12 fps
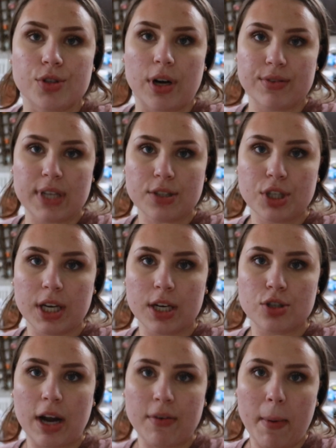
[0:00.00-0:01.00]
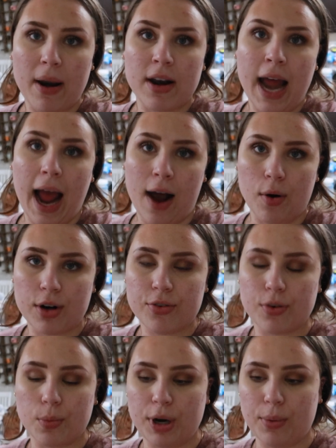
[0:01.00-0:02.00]
Trevor's actually gonna drive about an hour
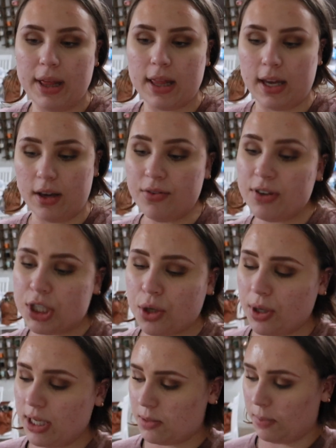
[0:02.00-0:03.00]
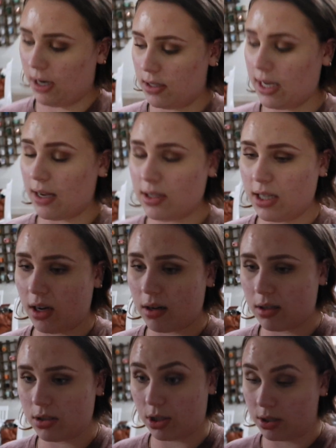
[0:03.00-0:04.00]
from where we live to his parents' house. He
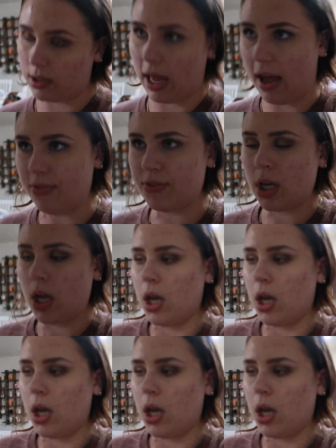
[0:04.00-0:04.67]
just left.